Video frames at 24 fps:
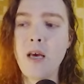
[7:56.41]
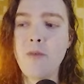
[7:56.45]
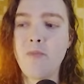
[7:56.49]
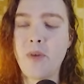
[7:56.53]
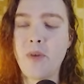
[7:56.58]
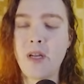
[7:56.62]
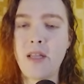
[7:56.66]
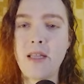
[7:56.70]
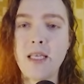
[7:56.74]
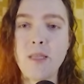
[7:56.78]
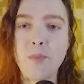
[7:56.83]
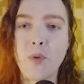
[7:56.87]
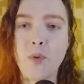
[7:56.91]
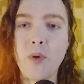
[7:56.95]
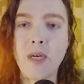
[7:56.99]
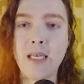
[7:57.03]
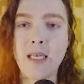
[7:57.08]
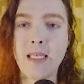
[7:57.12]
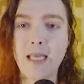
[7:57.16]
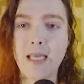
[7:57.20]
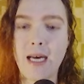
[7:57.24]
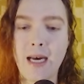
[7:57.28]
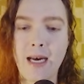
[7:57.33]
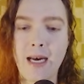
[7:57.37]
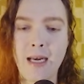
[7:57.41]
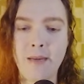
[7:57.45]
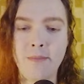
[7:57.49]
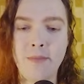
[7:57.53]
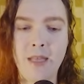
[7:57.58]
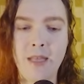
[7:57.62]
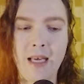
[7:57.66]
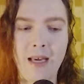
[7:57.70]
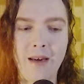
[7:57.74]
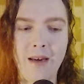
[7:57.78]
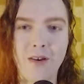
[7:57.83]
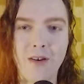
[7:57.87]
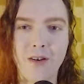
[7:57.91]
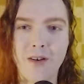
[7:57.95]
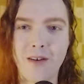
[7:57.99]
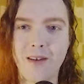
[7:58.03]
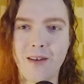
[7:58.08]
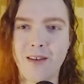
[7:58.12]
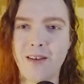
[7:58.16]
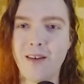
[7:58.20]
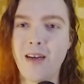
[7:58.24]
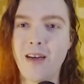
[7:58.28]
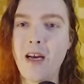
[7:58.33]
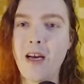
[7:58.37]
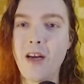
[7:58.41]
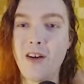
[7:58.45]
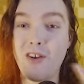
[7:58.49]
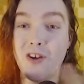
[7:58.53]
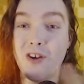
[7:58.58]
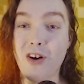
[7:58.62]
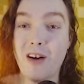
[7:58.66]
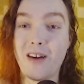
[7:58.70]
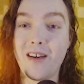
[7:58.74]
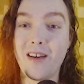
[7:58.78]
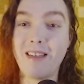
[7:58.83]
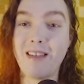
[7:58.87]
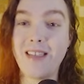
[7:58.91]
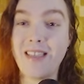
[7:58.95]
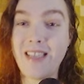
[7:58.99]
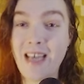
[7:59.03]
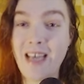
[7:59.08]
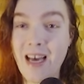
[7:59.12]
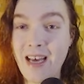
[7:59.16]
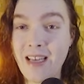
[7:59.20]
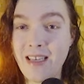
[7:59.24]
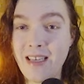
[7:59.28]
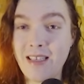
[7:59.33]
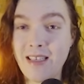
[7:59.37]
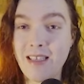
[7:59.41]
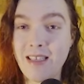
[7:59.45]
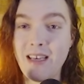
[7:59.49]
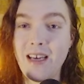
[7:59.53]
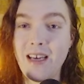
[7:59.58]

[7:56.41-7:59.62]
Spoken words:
but at this point in time, they are not undead.